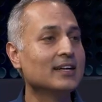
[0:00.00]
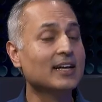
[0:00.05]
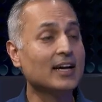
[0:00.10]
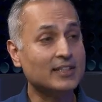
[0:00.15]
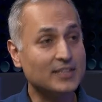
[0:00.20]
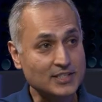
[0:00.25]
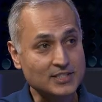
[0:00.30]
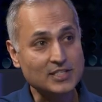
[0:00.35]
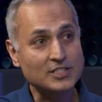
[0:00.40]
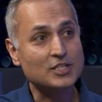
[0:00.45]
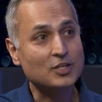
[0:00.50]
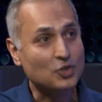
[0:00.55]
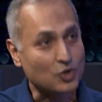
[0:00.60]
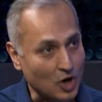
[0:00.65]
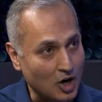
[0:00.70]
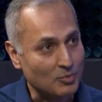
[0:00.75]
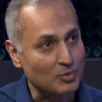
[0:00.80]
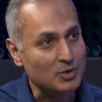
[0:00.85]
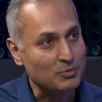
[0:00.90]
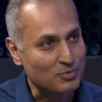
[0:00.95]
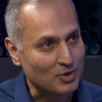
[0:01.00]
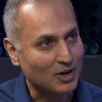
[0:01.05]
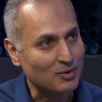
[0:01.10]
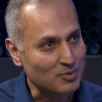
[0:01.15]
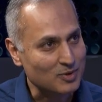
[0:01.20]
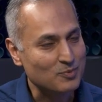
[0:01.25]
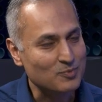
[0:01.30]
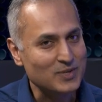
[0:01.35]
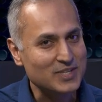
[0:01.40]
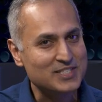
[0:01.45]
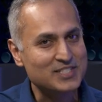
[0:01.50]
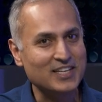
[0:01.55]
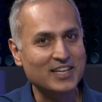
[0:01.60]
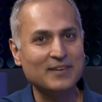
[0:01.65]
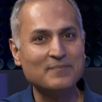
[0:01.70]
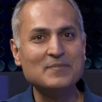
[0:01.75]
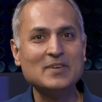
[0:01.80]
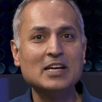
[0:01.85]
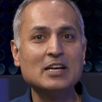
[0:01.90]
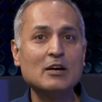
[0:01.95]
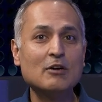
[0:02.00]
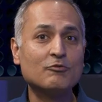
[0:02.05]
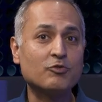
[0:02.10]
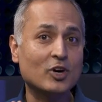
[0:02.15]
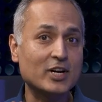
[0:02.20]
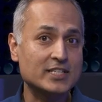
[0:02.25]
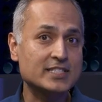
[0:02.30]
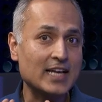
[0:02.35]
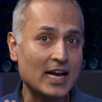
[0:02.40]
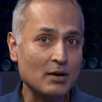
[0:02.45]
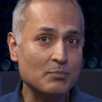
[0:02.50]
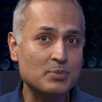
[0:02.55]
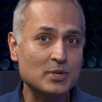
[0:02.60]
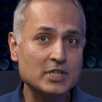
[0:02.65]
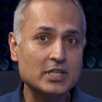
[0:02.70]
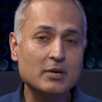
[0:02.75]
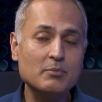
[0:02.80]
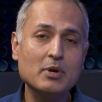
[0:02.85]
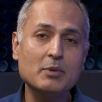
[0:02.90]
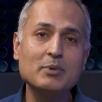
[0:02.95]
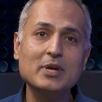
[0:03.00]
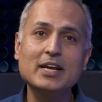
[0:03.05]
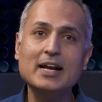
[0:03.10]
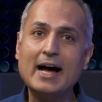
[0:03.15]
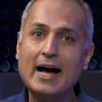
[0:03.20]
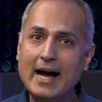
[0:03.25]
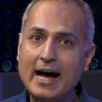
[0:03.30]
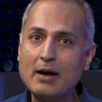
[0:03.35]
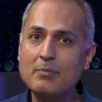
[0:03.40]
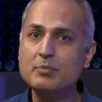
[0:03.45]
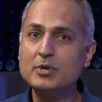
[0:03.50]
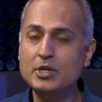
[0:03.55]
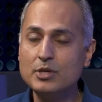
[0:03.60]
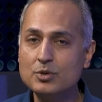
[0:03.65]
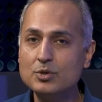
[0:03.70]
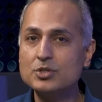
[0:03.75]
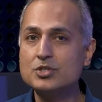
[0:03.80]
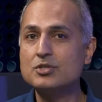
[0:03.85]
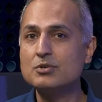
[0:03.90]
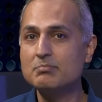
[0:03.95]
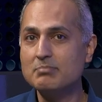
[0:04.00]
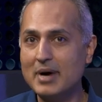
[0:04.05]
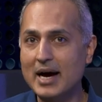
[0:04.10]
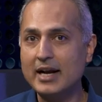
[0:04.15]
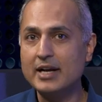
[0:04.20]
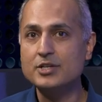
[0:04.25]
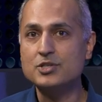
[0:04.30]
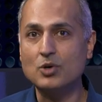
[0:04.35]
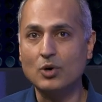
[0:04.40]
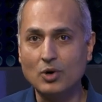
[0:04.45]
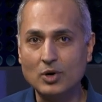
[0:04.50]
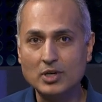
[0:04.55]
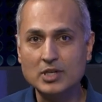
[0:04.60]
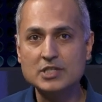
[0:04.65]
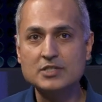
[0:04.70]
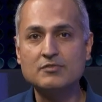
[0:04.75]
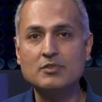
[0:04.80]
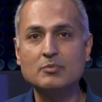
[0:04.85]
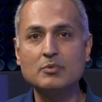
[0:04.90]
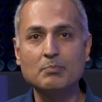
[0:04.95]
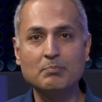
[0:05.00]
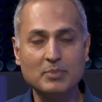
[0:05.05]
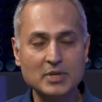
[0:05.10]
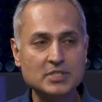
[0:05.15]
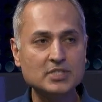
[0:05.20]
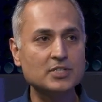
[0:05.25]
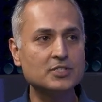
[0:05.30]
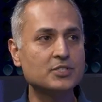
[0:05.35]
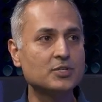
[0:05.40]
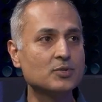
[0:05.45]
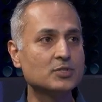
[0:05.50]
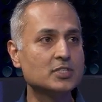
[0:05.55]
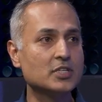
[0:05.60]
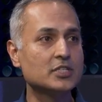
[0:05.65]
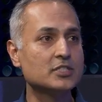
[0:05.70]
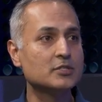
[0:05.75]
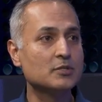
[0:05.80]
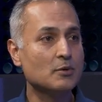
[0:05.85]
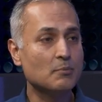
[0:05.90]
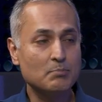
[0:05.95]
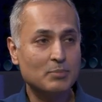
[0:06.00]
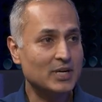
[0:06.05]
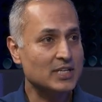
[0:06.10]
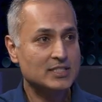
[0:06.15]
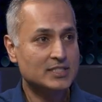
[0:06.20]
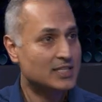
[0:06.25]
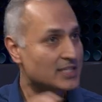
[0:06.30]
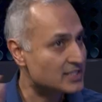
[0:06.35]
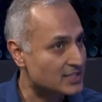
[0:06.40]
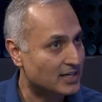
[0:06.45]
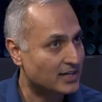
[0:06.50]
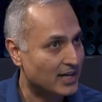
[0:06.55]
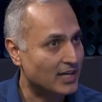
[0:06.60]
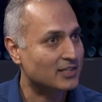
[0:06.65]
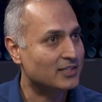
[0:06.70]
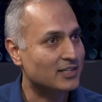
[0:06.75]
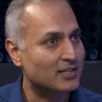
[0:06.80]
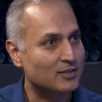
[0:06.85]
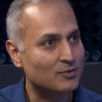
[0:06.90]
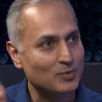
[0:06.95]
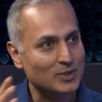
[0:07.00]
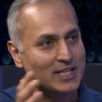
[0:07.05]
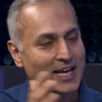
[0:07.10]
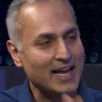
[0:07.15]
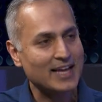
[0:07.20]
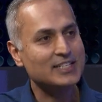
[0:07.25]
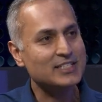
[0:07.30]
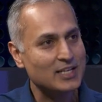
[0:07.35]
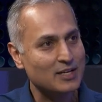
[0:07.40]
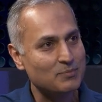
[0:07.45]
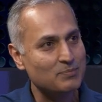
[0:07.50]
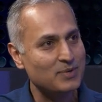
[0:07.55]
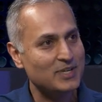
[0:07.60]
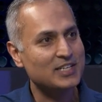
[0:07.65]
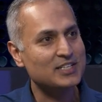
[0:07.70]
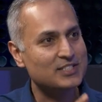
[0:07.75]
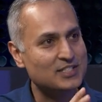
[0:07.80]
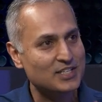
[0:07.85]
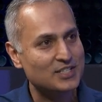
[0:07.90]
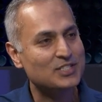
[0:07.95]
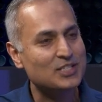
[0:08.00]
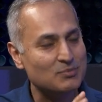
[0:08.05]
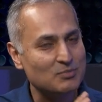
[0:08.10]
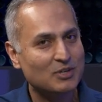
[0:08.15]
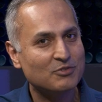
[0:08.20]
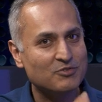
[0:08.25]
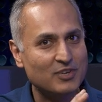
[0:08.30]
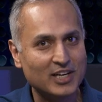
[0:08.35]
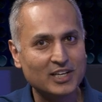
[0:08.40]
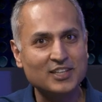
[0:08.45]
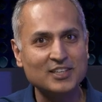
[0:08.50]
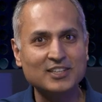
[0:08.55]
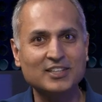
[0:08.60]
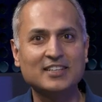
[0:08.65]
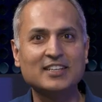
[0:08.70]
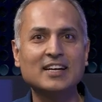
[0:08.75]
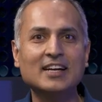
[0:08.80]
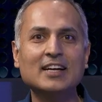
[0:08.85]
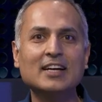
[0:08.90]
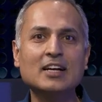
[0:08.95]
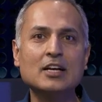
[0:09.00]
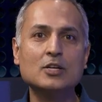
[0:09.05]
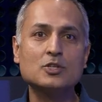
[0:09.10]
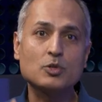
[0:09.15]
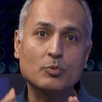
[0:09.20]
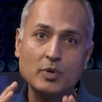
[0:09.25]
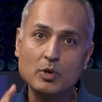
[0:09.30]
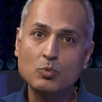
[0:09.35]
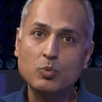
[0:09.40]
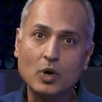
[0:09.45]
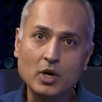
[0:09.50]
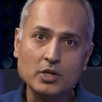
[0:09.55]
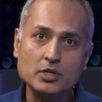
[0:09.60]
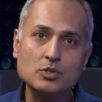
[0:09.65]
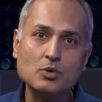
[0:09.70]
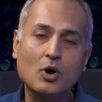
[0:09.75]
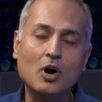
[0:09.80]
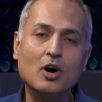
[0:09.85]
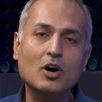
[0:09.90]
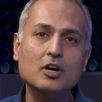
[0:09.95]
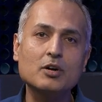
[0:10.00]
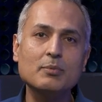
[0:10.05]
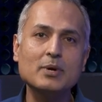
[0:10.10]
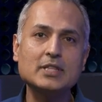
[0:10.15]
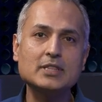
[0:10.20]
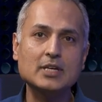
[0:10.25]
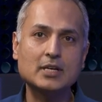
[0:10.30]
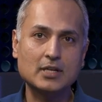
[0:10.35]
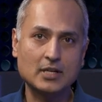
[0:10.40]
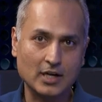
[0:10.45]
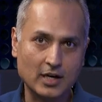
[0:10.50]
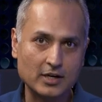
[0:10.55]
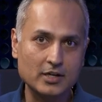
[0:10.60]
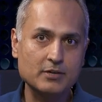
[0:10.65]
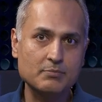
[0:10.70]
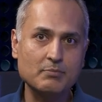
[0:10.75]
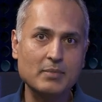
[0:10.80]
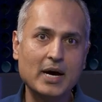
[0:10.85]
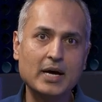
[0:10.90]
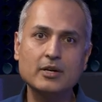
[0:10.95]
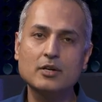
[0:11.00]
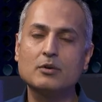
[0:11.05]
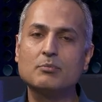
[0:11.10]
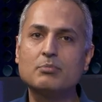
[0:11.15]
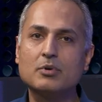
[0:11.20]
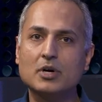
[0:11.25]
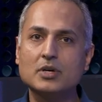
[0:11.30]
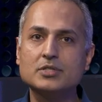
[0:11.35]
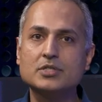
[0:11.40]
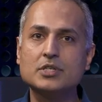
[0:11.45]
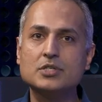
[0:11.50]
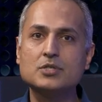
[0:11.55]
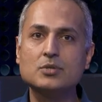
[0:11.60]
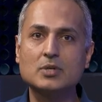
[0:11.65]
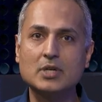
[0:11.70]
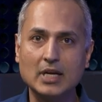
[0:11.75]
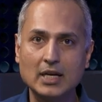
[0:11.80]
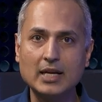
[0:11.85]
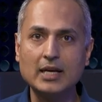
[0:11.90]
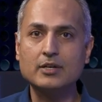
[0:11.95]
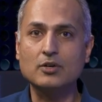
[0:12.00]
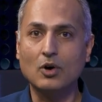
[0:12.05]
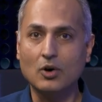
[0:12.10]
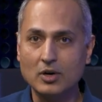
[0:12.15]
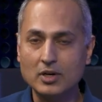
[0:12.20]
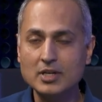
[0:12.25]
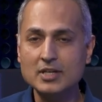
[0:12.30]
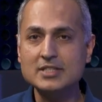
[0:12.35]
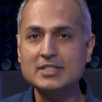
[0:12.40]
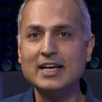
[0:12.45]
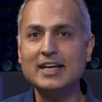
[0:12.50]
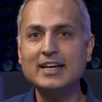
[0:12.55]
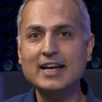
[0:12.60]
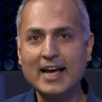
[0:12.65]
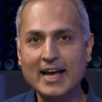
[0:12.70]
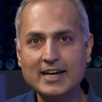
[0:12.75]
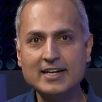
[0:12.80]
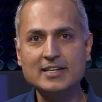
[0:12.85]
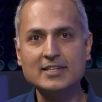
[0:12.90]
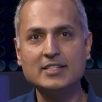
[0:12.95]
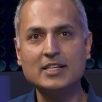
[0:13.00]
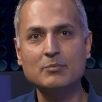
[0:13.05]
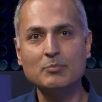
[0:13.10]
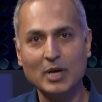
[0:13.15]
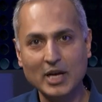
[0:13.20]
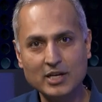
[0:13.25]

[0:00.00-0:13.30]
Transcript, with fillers: Yeah, this is a common problem we see. For example, there may be an app used to manage orders from the business users, but is disconnected with S A P's system of record. So we want to automate the current manual process to collect orders and enter them